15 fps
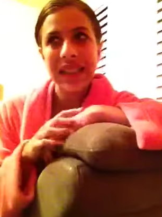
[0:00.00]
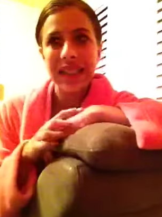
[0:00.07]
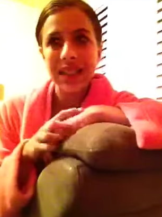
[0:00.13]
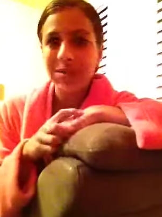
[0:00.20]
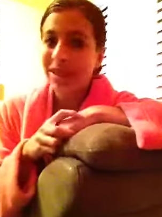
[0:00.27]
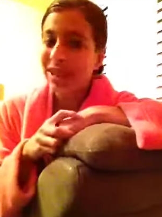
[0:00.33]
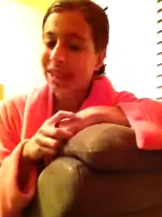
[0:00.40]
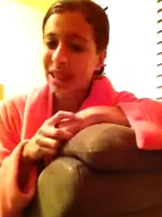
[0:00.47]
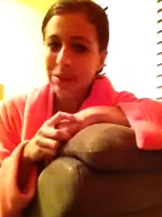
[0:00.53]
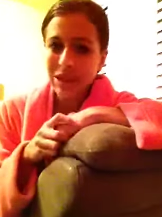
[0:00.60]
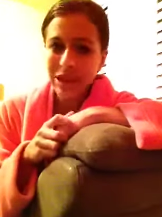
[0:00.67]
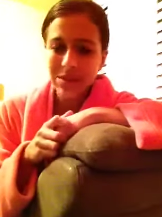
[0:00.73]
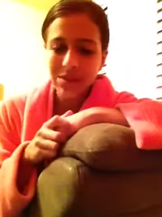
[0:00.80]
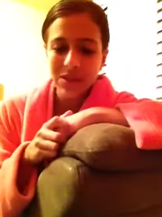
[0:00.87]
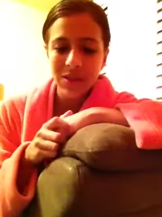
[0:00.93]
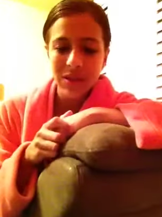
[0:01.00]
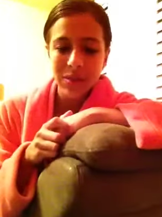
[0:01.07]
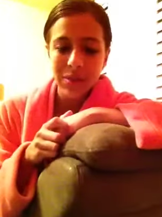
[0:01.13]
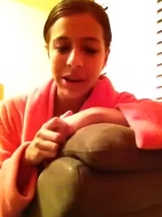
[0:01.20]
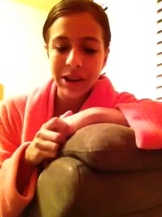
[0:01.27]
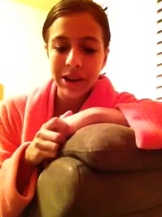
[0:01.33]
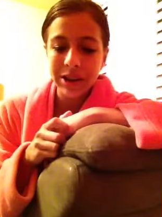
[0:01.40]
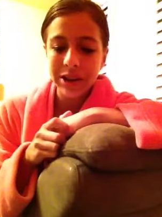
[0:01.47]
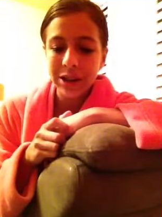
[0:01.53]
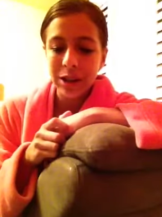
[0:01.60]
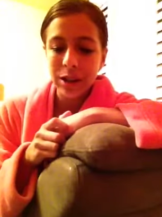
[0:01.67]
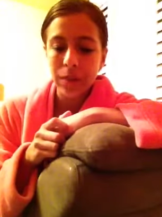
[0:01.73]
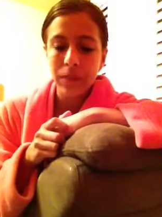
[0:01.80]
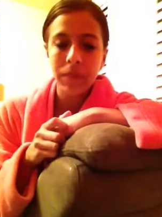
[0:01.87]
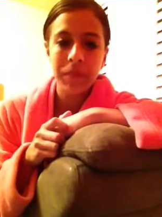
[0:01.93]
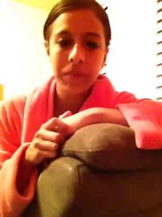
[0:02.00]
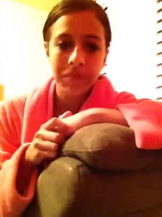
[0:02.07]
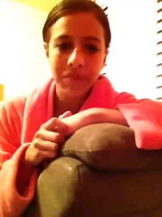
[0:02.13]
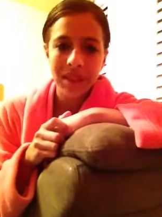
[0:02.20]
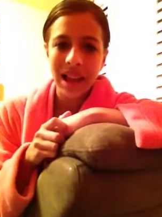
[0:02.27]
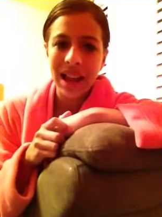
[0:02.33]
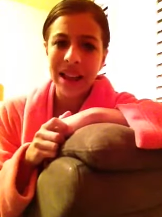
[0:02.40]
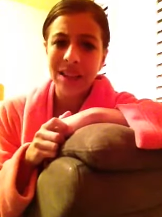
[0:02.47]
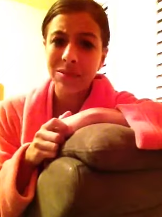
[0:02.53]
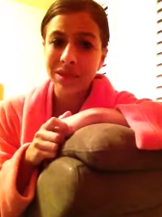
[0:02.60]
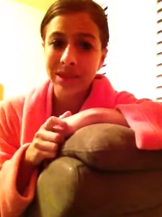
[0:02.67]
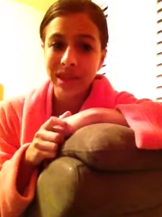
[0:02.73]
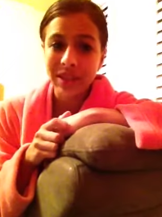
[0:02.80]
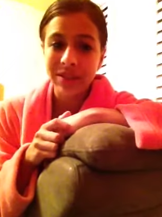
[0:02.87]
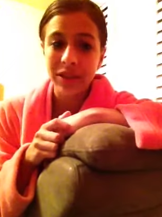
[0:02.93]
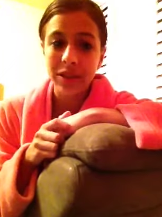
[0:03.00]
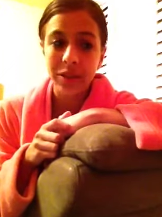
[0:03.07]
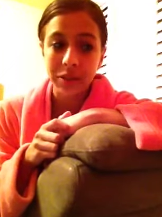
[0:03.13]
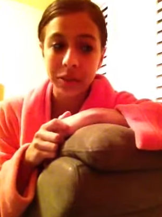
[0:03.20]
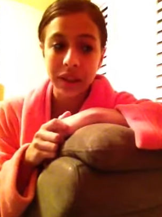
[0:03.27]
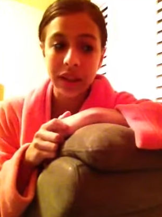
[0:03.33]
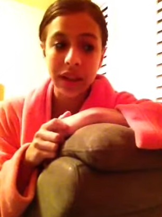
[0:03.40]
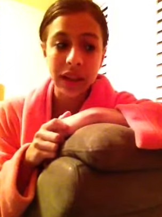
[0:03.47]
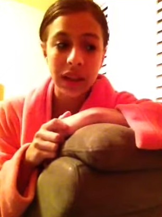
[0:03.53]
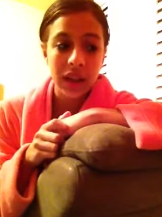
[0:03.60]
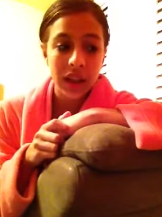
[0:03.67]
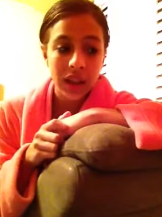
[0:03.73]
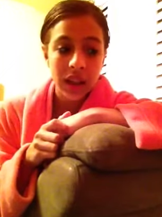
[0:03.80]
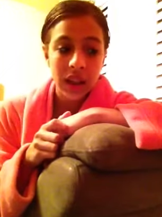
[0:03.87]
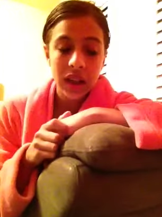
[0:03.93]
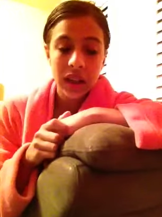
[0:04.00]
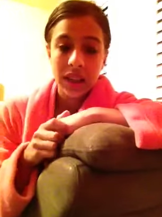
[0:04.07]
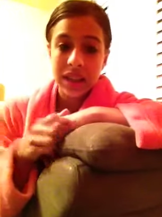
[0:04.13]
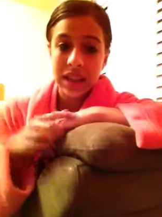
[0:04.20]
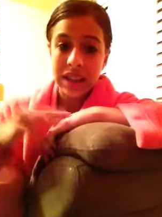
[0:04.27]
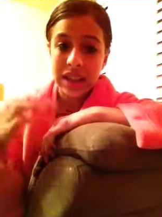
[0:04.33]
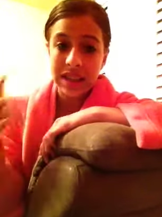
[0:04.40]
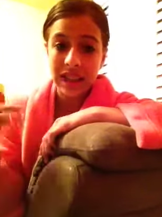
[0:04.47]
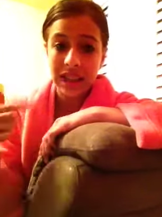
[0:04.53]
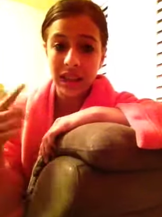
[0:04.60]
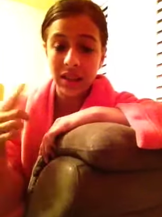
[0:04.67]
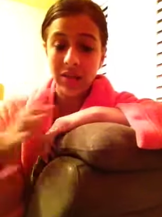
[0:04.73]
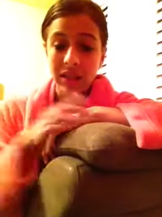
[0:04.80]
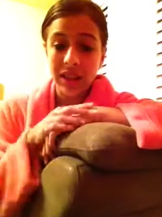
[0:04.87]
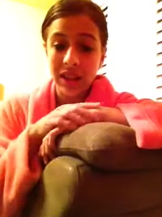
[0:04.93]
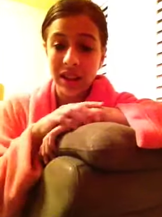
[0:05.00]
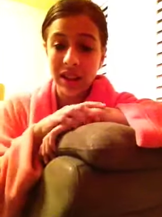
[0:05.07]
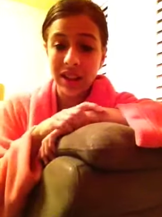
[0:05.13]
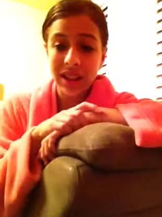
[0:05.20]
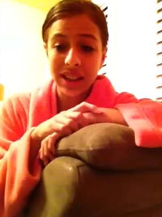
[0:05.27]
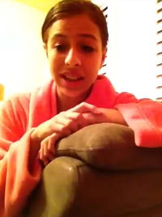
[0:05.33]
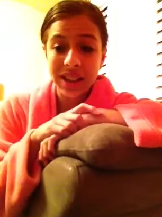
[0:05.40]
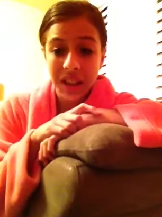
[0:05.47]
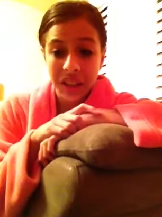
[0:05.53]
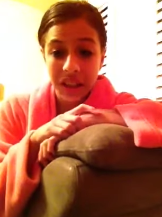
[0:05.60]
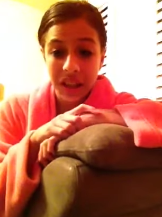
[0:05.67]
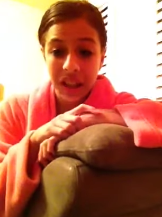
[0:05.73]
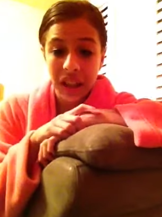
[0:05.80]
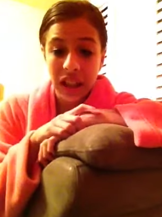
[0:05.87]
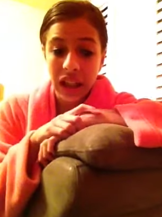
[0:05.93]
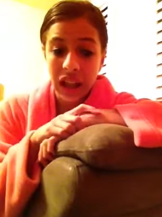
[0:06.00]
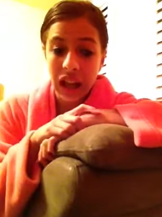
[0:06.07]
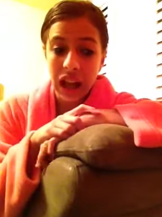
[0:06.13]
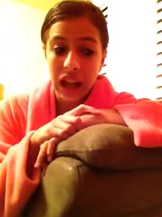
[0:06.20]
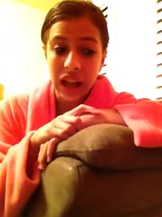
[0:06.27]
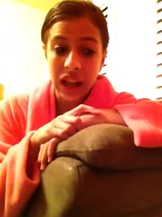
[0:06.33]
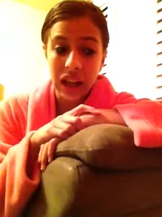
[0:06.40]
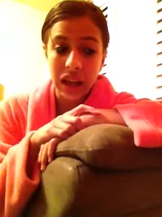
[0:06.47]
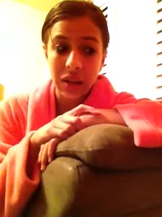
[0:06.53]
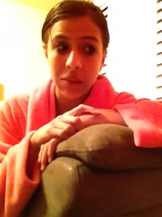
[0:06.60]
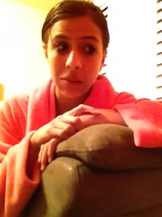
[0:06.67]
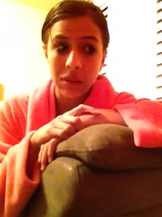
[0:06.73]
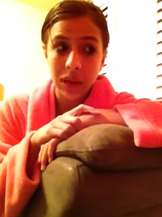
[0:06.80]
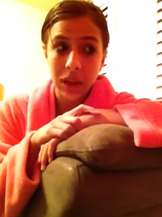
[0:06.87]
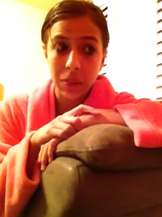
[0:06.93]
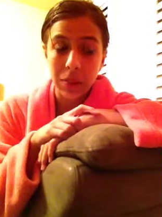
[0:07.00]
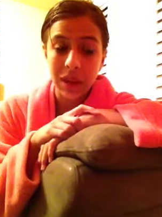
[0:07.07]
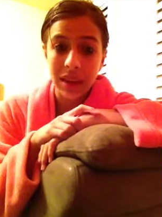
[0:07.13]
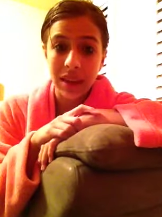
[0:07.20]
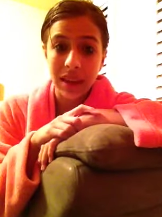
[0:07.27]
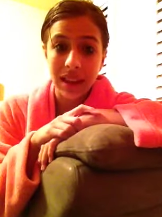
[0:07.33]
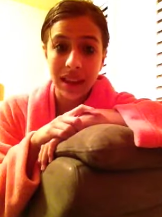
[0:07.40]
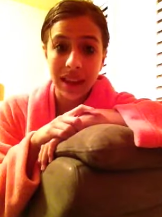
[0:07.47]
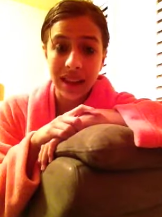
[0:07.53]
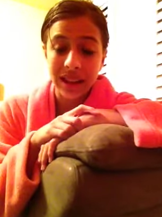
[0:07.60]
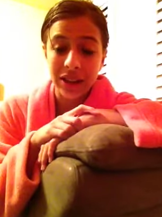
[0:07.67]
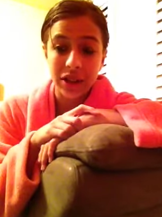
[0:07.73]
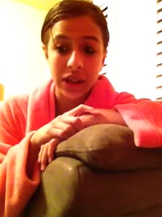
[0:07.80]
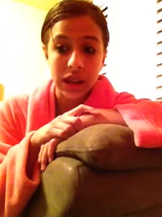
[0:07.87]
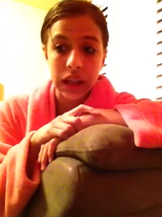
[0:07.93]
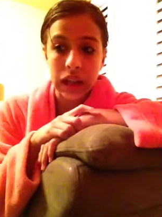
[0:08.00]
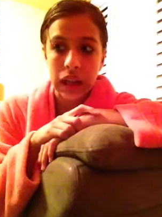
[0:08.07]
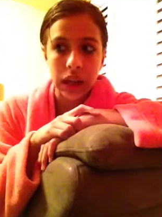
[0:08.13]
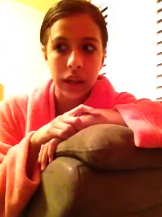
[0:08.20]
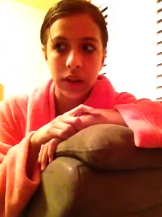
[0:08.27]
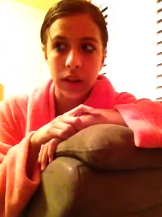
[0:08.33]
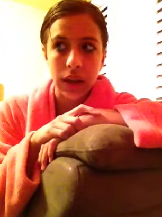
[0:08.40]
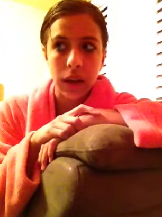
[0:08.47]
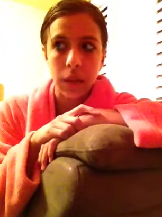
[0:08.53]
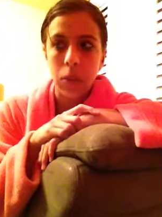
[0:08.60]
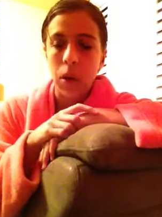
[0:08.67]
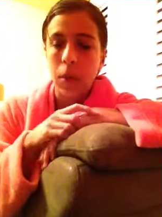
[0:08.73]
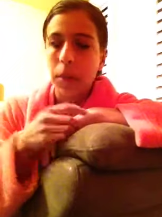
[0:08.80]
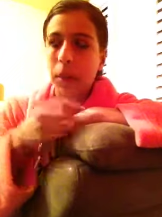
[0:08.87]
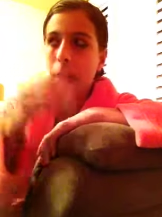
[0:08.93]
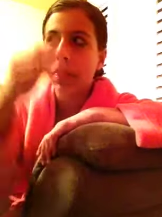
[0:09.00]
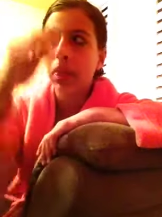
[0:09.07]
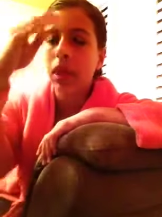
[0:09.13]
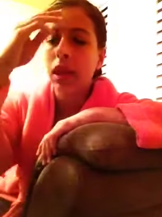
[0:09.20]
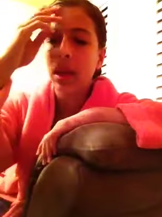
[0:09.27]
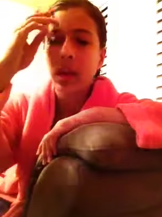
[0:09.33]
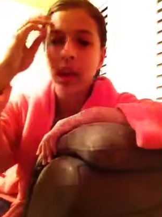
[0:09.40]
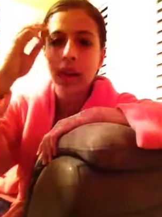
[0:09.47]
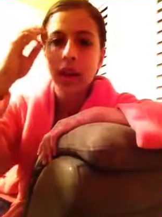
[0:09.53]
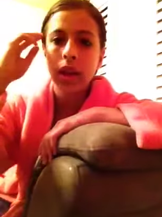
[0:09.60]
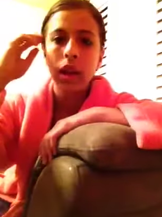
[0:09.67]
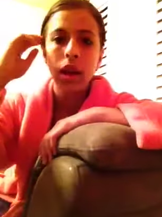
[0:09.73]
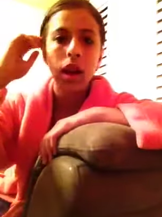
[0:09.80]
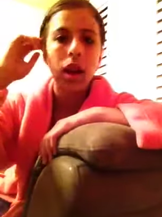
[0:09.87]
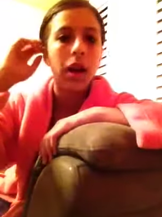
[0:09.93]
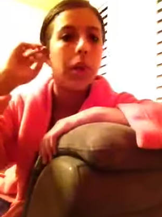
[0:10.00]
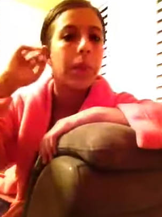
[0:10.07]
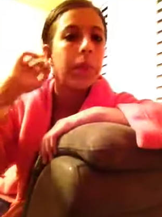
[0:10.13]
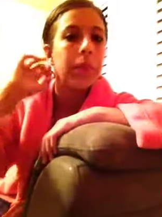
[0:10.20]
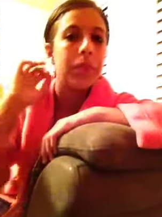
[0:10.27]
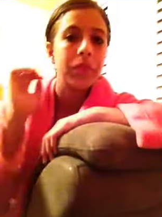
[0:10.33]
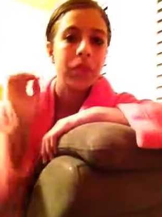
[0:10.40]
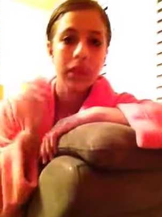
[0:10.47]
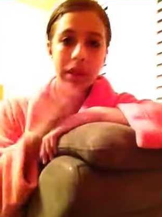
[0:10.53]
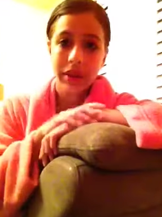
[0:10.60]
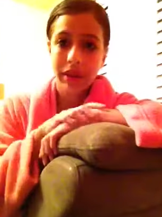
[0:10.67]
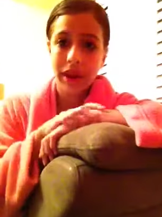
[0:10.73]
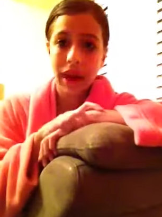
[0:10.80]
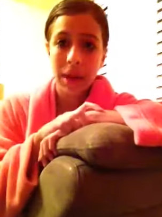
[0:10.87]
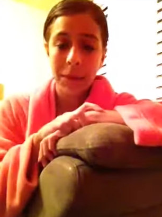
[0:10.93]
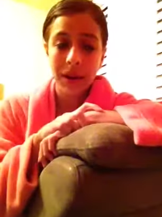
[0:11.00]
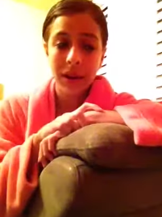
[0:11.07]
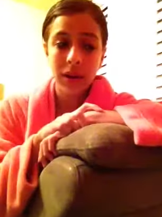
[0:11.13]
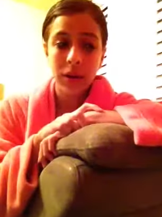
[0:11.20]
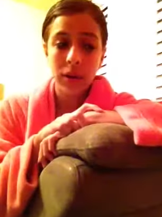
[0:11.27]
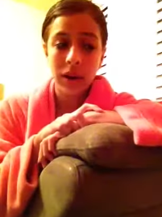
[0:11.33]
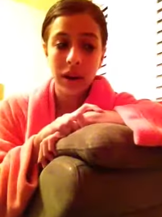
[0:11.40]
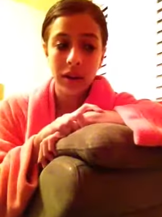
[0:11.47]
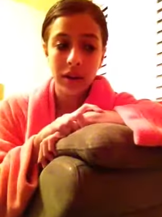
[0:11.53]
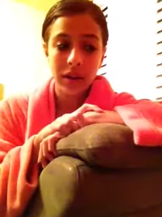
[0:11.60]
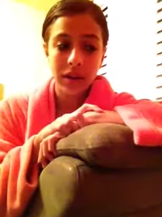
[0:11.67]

something that makes me feel better, so I will never quit this daily vlog until I am really busy and I just can't do it anymore. But I'm gonna go